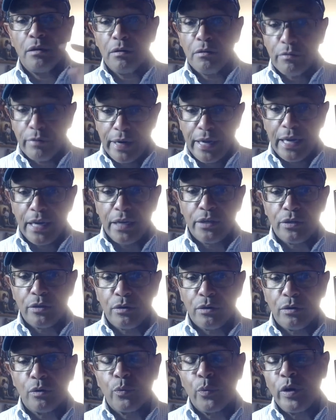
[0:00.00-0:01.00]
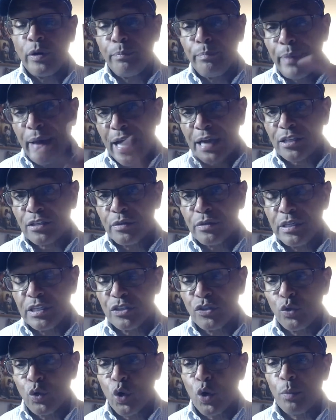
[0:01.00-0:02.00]
Randall went back to
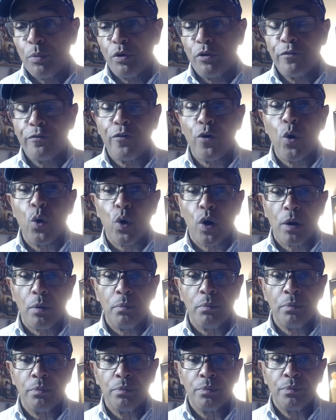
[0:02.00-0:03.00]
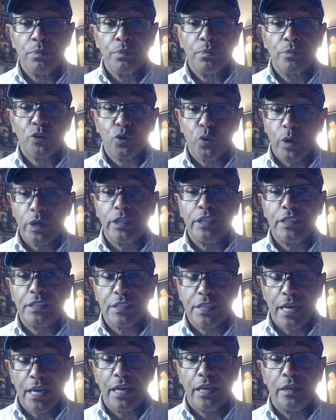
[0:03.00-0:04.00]
his normal form,
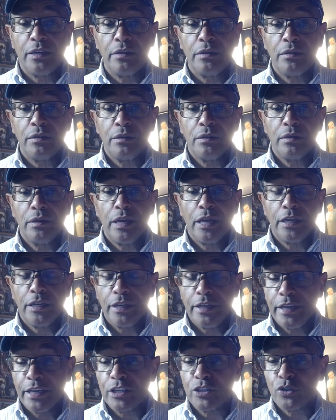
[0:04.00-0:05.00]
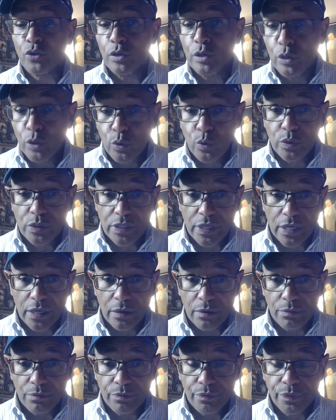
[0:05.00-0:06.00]
2010, and the Knicks are losing.
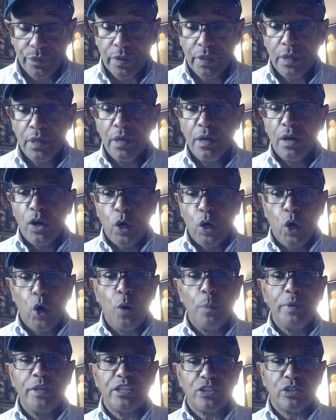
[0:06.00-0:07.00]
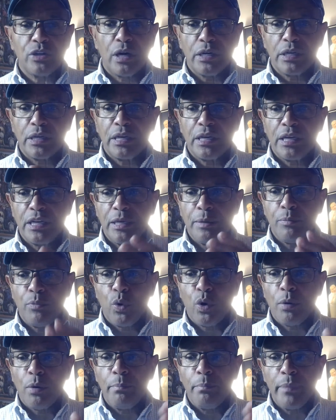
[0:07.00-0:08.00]
Obi started getting
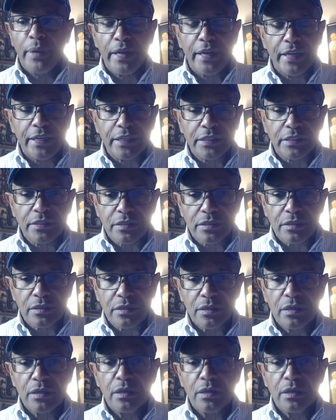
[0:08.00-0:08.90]
more minutes